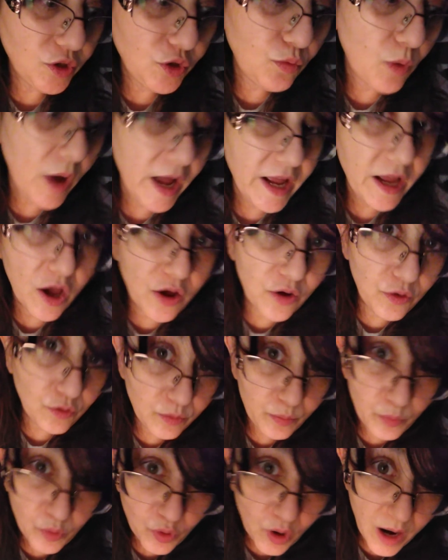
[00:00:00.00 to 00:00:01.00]
do I
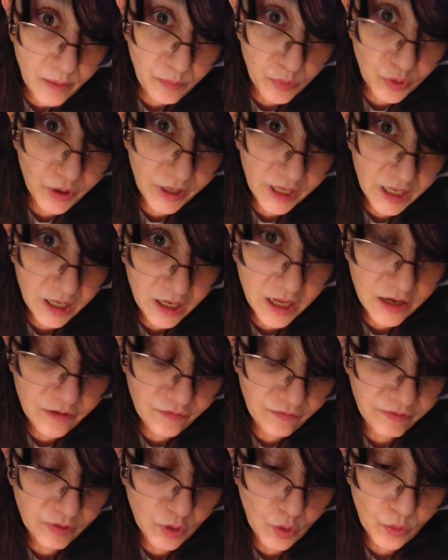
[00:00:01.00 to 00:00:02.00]
own property in
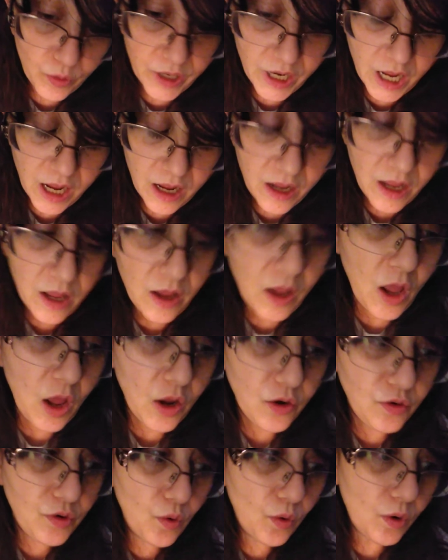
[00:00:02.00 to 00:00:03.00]
Florida,
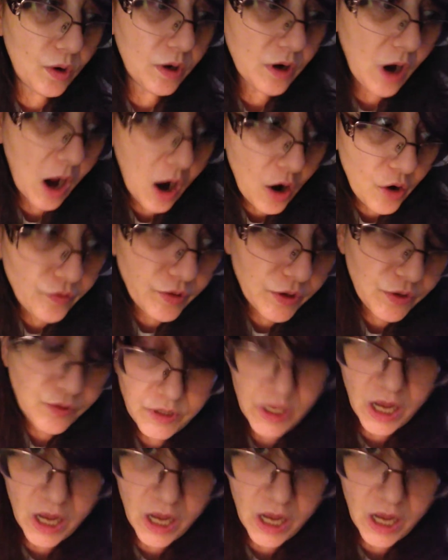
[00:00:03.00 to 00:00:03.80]
nor are those